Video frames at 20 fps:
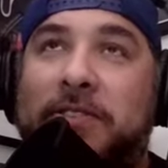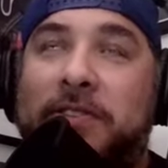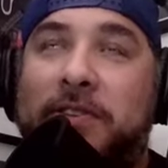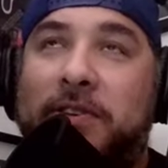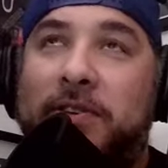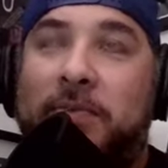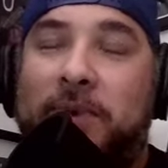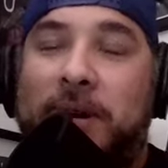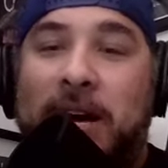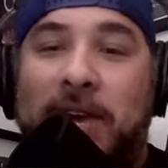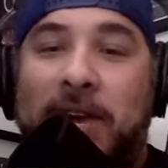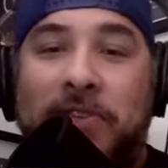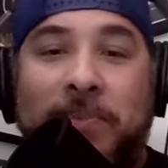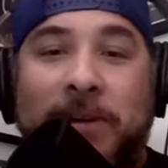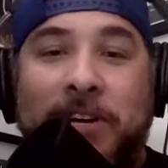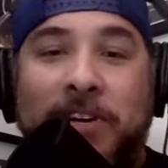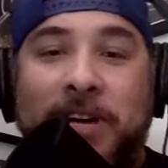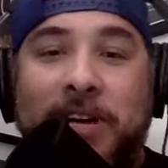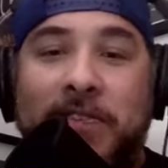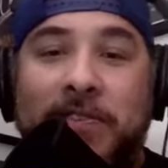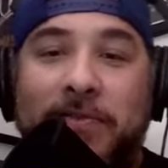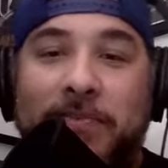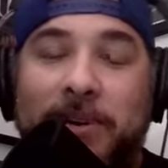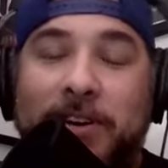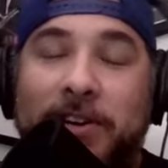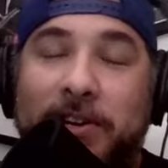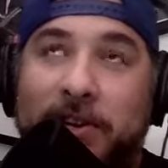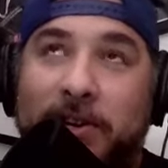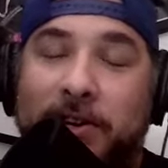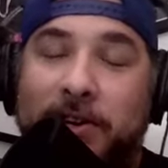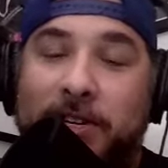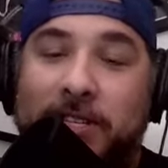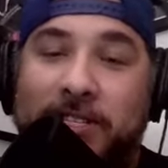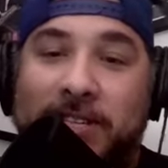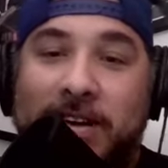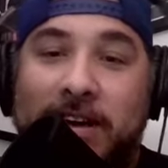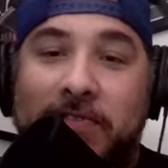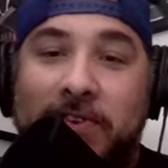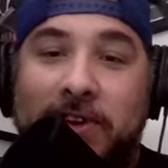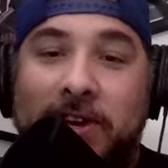So my daughter is
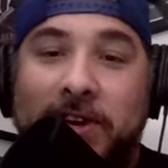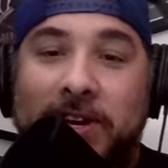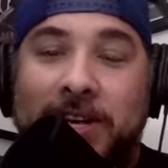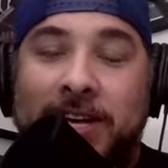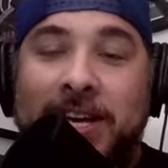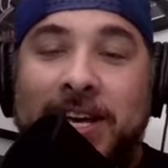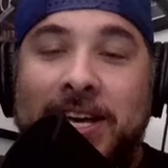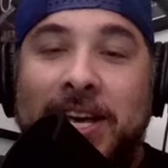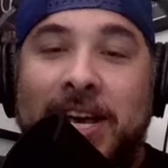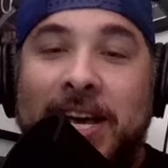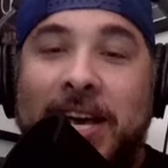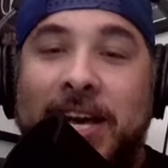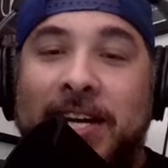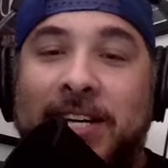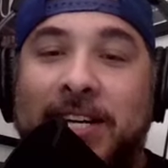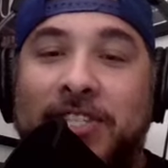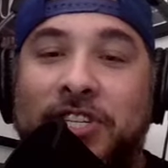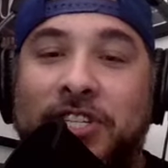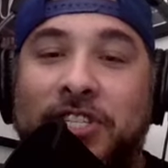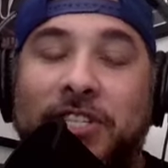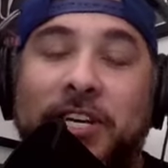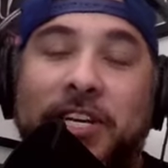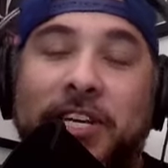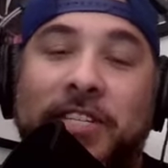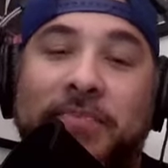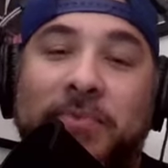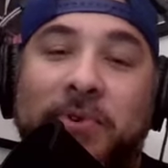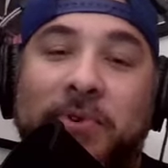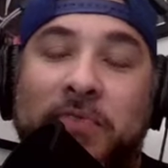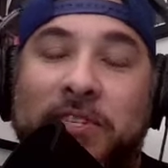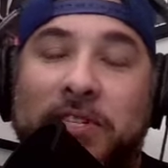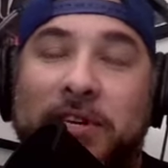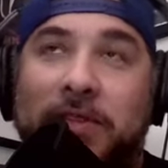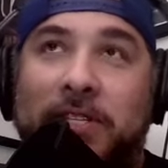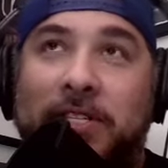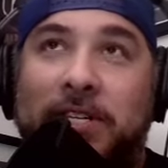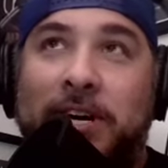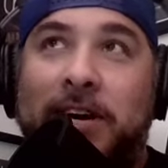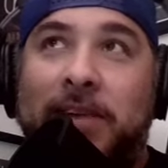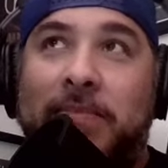7, and she sees movies all the
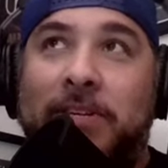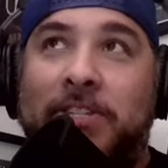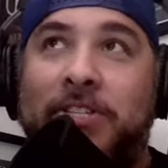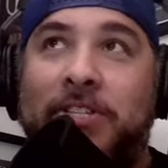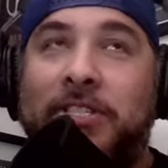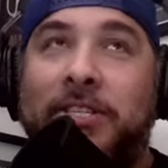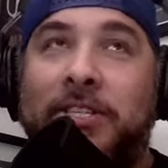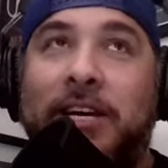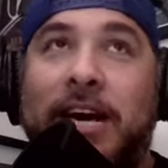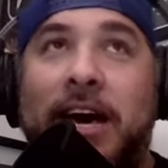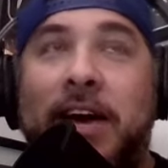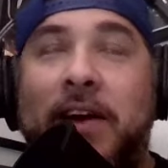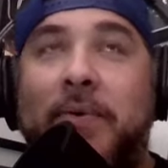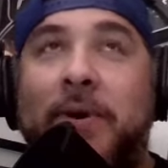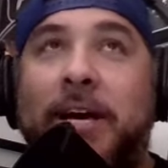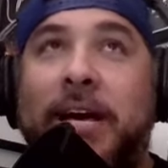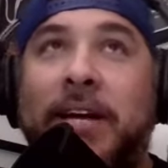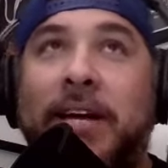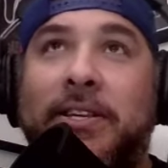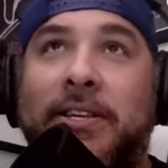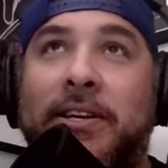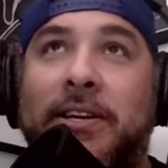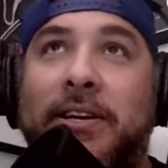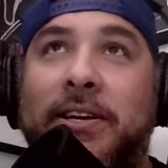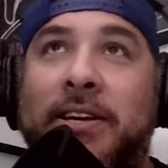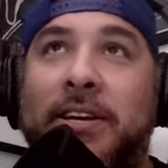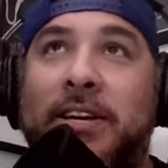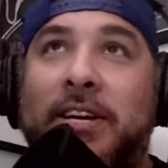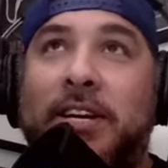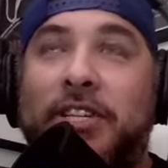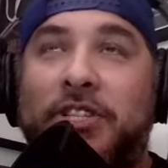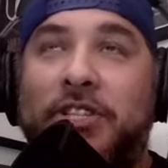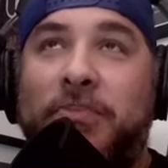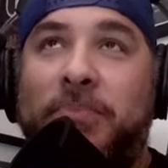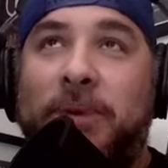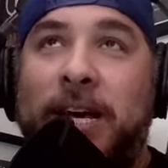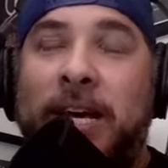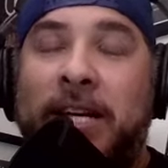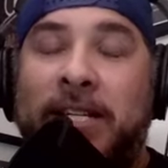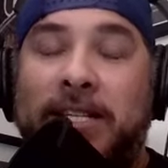time, and she's like, how do I get to, she's
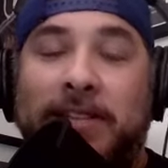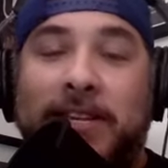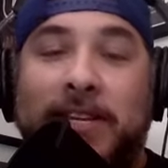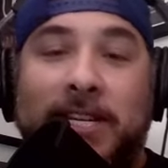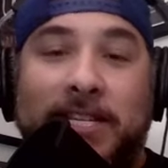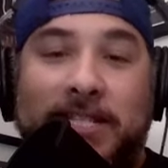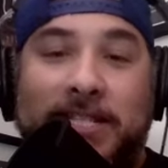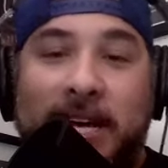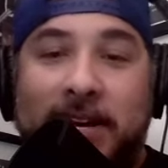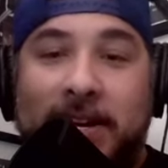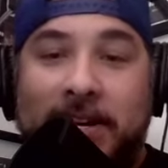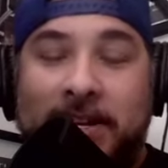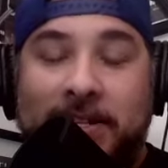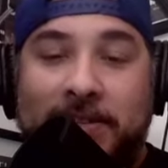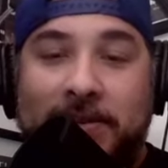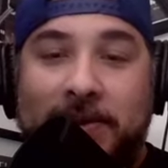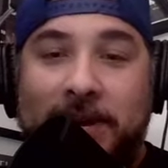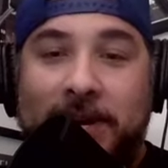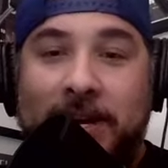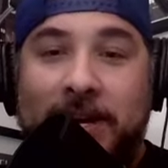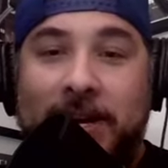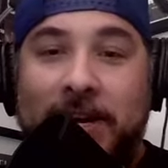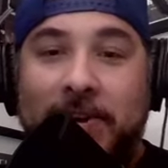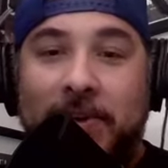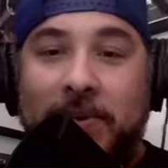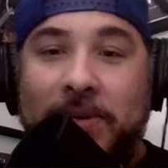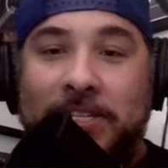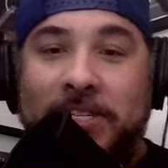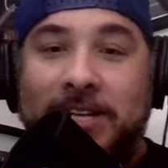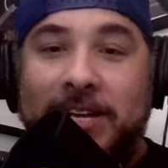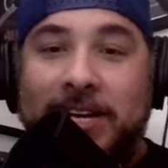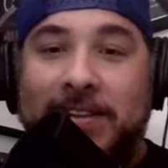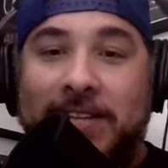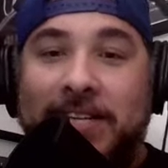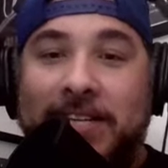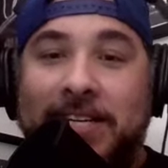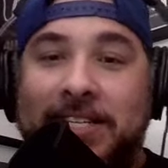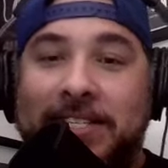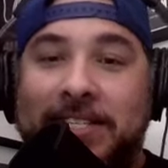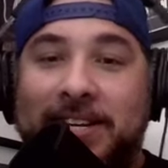big into the Descendants right now with like the
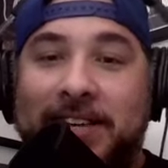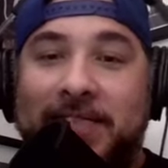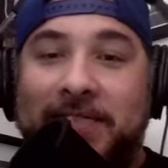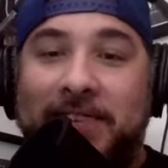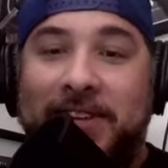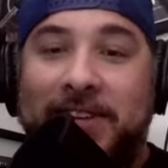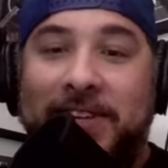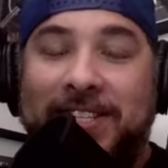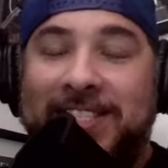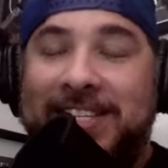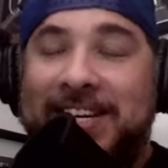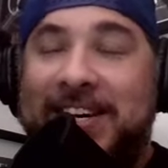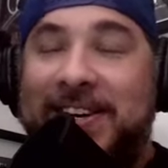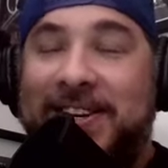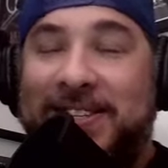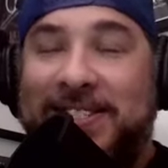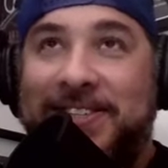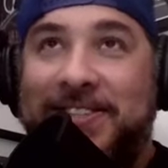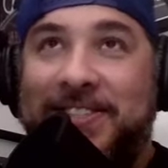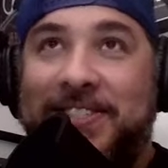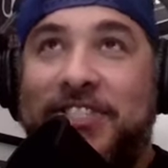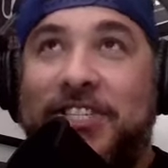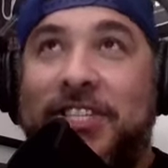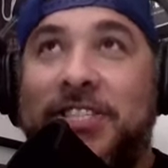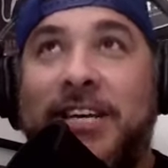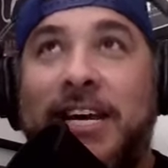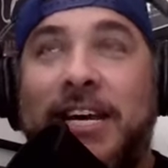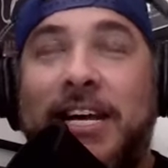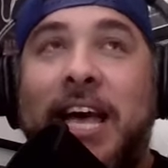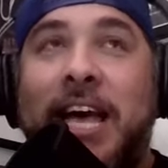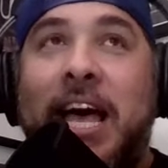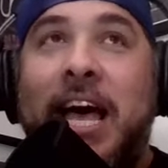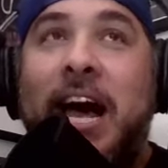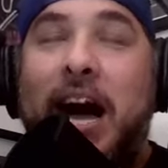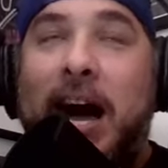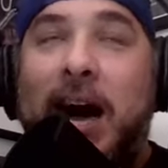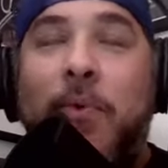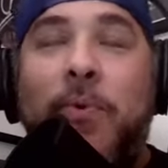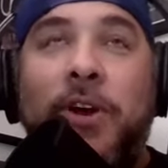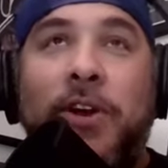Disney villains characters, and she's like,
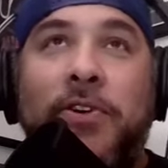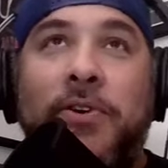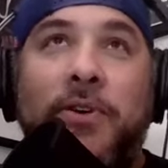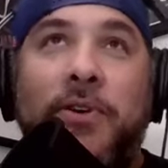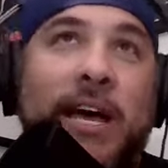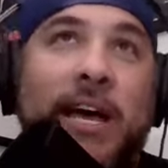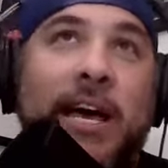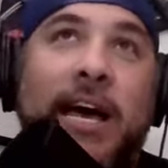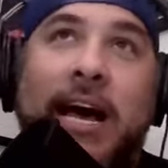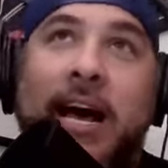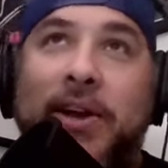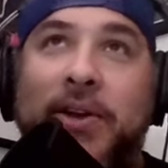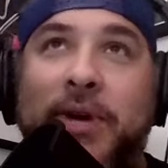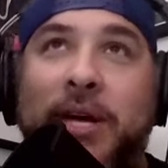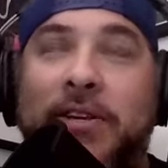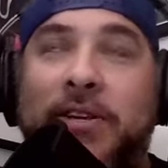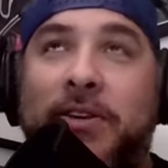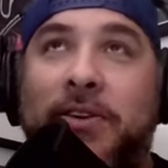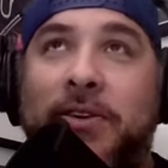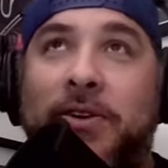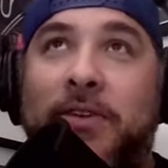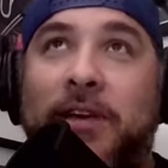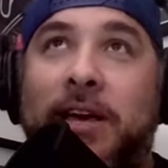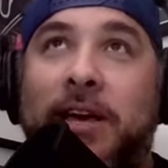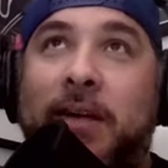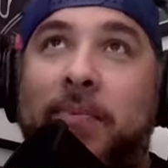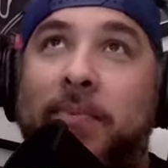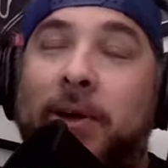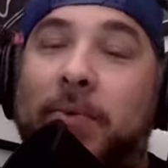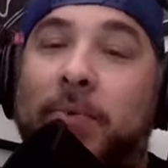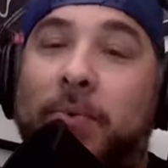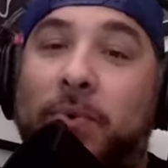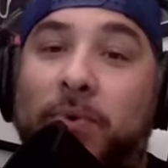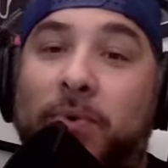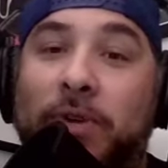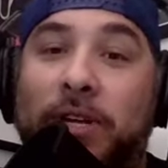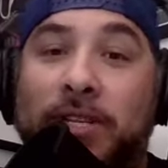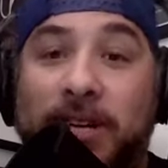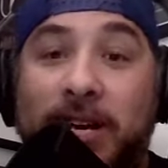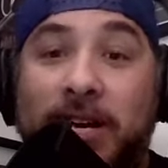I want to do that. How do you get to do that? I'm like,
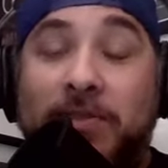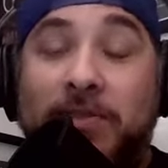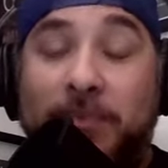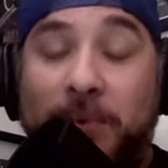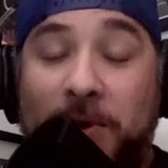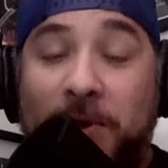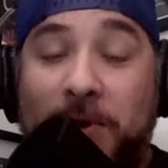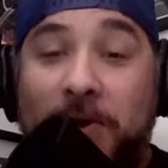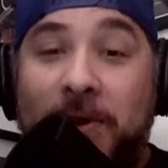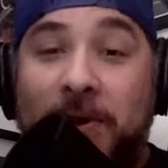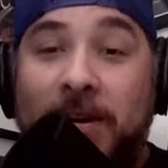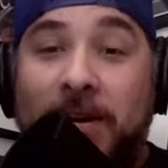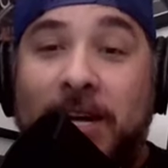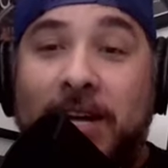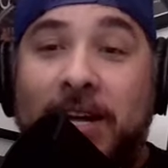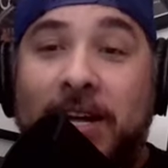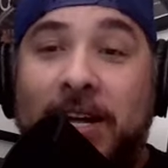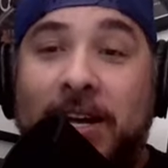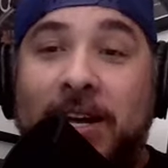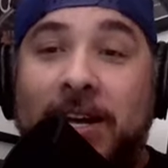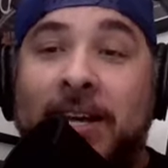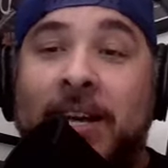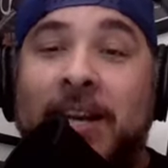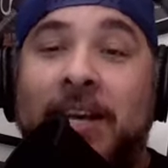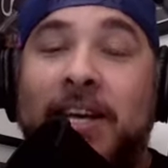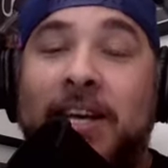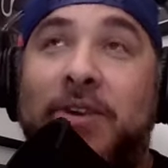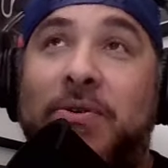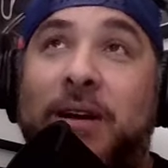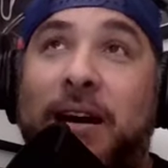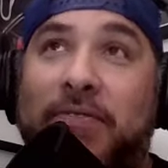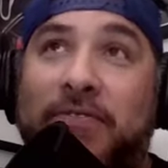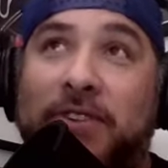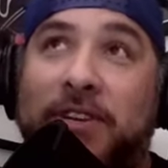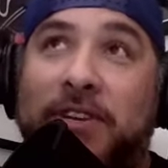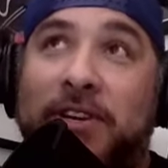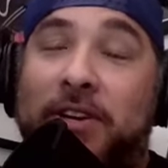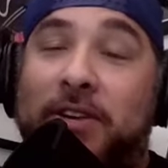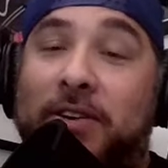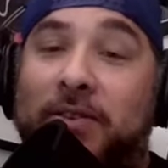well, it takes work, and you have
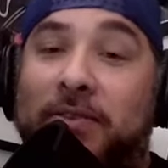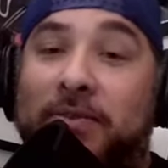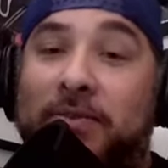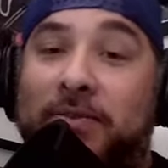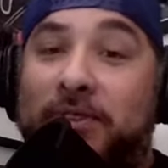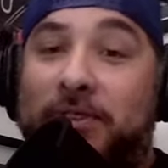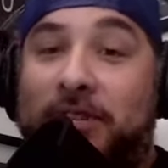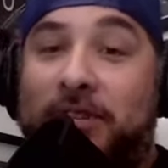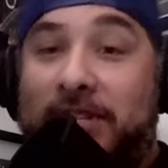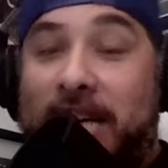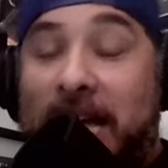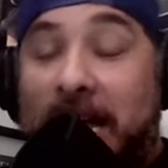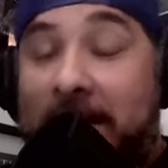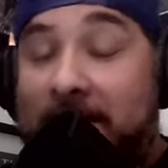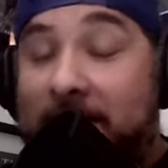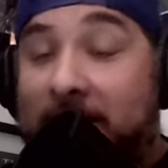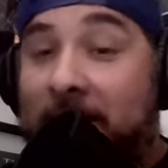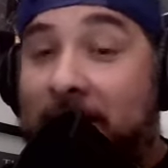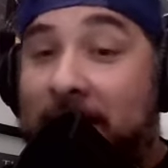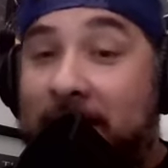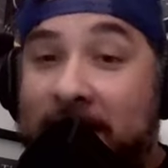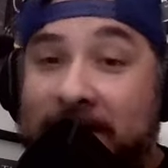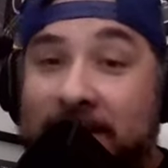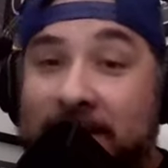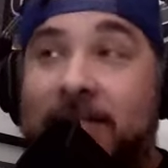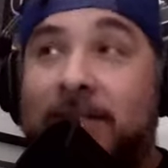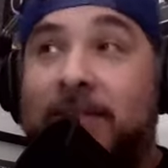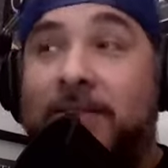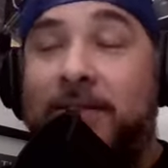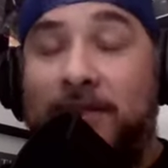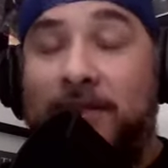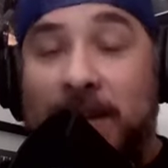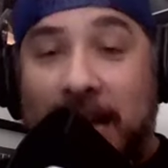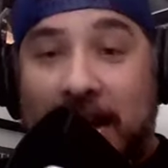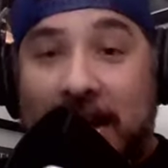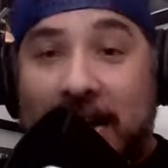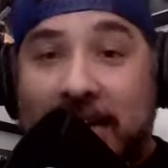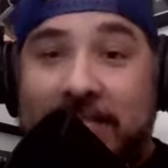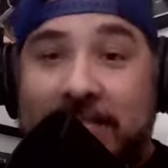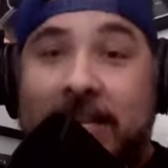to, you know, take some classes, learn
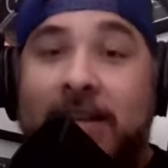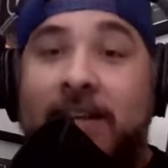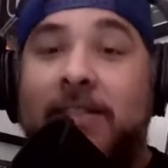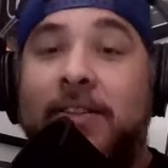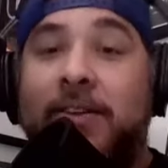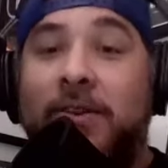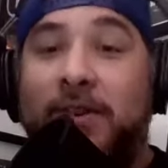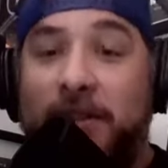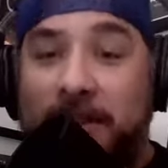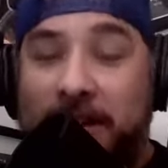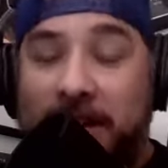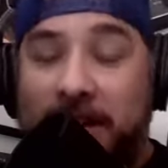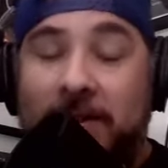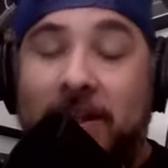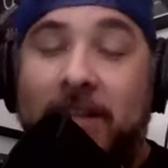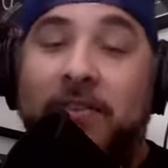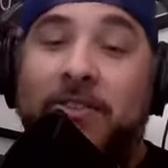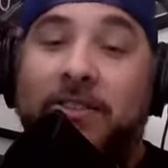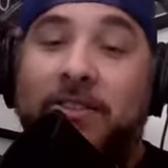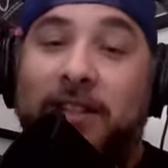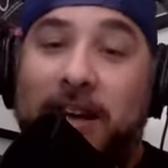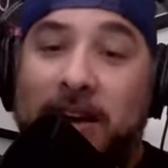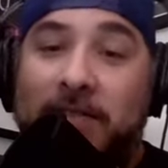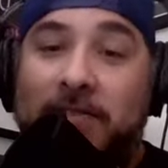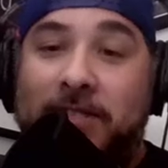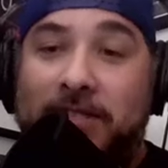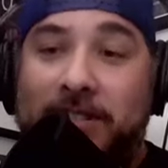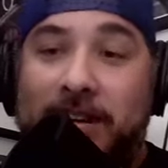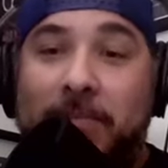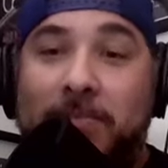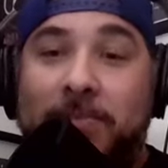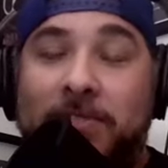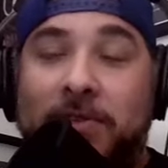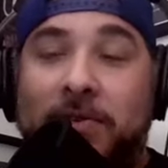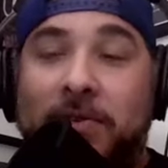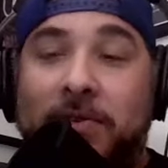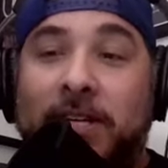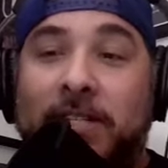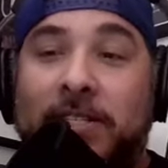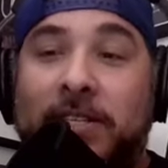acting, learn theater. Like there's a lot of steps
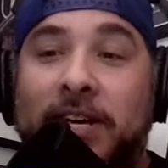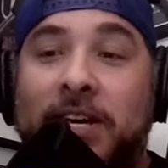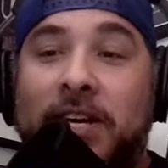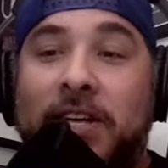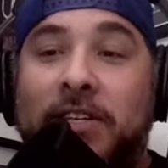through this.